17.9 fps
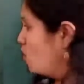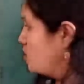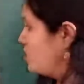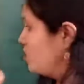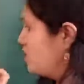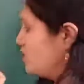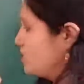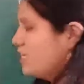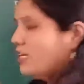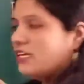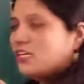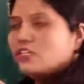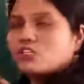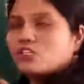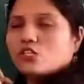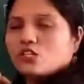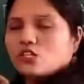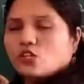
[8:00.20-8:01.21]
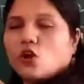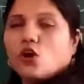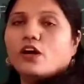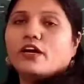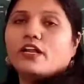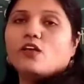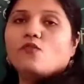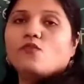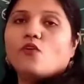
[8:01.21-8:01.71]
oxygen is
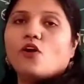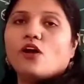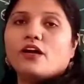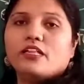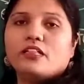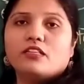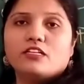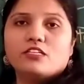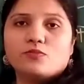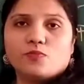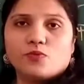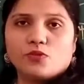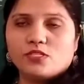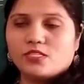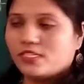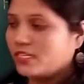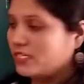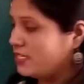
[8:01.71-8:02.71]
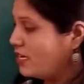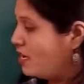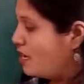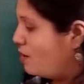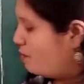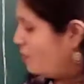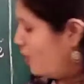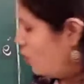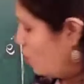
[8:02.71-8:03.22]
not evolved in this process,
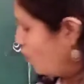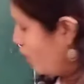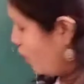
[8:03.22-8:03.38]
but you